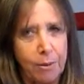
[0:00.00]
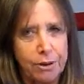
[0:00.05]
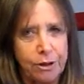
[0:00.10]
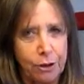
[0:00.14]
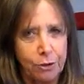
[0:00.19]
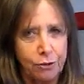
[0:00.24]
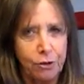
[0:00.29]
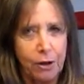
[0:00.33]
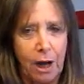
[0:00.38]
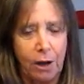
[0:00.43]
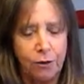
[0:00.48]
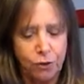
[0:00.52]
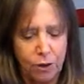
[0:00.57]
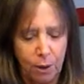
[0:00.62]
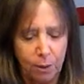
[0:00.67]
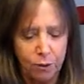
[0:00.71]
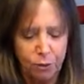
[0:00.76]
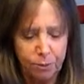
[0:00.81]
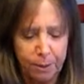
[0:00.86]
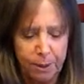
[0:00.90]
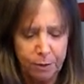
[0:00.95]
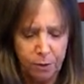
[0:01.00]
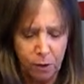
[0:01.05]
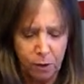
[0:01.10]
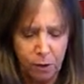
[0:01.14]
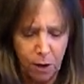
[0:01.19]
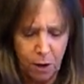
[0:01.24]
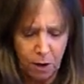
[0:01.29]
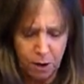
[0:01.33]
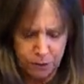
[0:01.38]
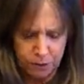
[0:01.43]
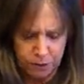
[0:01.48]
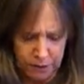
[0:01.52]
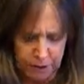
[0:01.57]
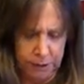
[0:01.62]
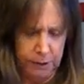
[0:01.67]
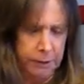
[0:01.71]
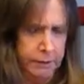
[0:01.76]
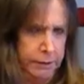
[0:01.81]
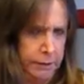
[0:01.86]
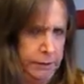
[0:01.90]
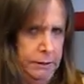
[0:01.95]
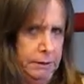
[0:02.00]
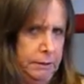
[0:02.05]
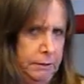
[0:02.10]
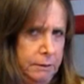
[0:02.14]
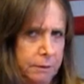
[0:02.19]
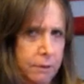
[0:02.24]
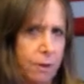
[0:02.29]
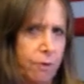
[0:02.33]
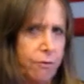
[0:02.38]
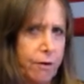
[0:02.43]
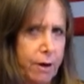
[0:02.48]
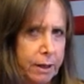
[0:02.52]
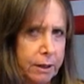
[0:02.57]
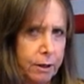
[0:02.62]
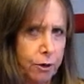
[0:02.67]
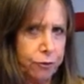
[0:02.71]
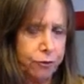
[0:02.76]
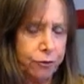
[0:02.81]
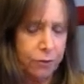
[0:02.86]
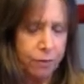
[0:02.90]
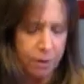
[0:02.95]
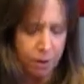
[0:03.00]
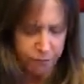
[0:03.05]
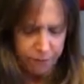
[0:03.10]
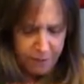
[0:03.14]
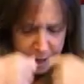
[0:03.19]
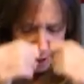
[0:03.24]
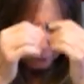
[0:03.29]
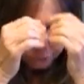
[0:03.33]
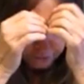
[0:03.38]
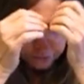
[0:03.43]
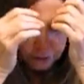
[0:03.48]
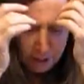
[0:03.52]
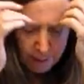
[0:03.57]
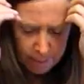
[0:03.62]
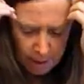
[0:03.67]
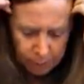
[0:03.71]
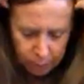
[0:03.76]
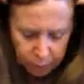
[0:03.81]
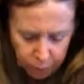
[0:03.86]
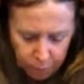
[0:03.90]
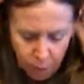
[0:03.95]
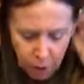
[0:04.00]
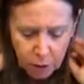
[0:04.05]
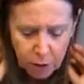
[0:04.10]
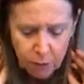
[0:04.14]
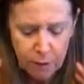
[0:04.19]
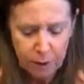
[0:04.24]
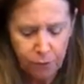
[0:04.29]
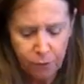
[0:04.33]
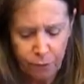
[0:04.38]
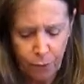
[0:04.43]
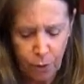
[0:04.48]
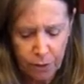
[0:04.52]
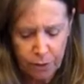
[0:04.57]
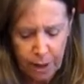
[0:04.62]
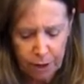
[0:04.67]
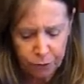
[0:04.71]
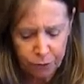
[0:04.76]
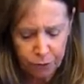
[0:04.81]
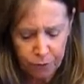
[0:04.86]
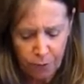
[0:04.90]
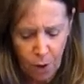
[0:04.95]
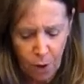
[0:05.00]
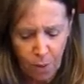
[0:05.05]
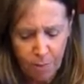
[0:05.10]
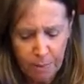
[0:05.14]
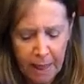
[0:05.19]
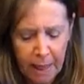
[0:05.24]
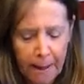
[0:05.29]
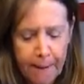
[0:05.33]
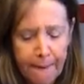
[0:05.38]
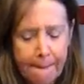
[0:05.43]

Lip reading: But these are guys that always play their cards, you know, very close to their vest. And with Mercury in the 4th house of home,